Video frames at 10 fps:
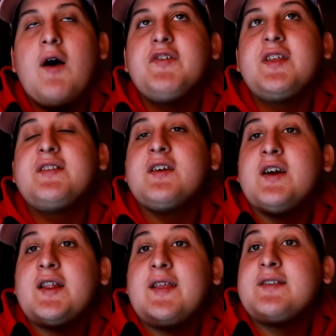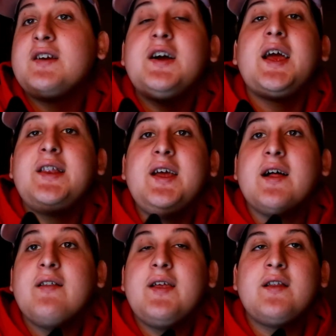obviously that's a good
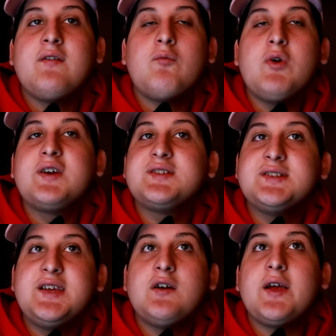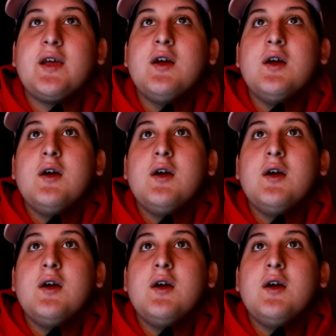idea. It works in theory.